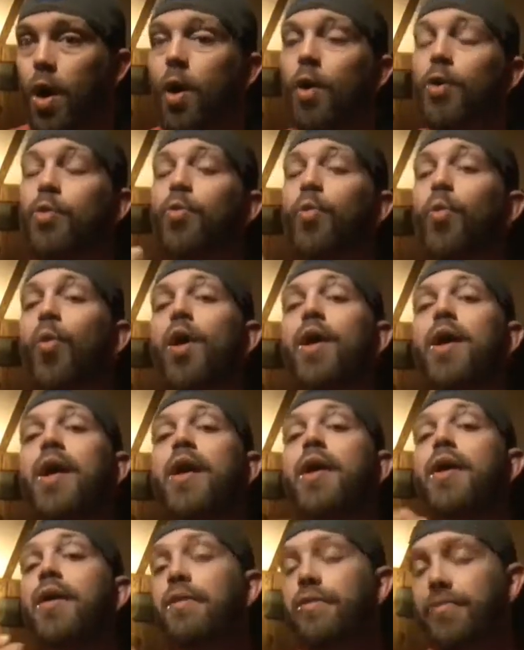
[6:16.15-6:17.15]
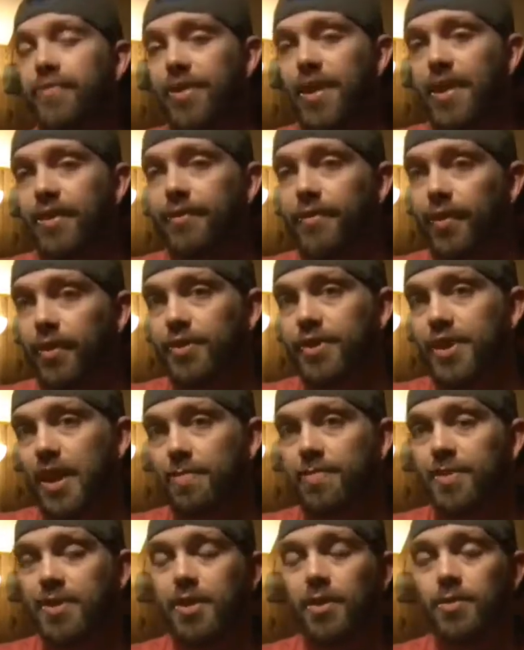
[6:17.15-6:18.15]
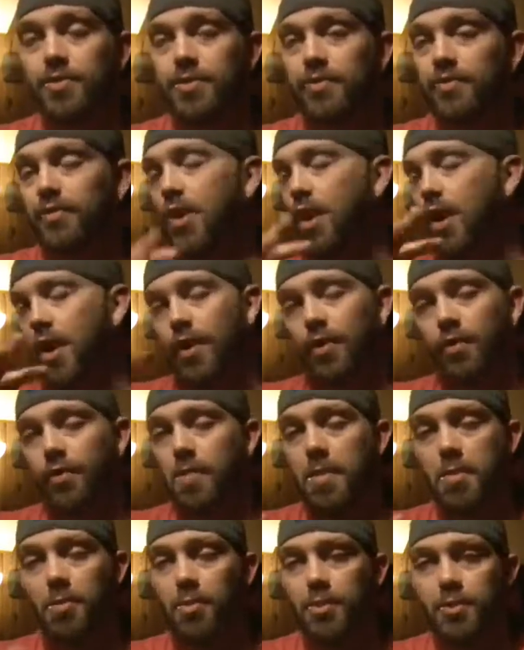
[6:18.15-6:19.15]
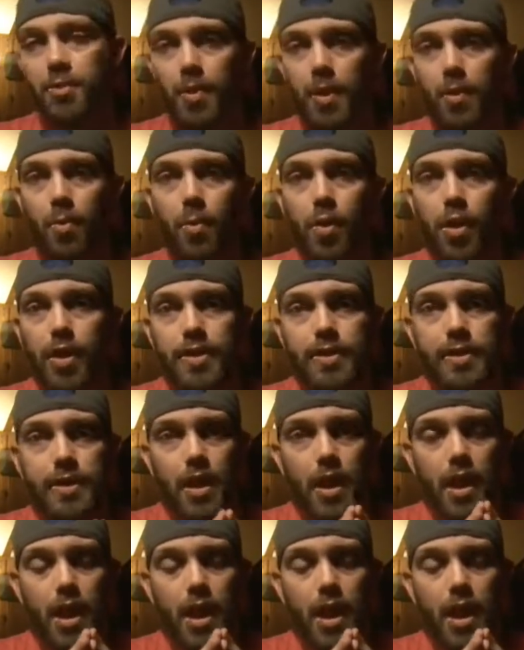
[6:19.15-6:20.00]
on one of the first episodes of Raw. I don't remember which one it was.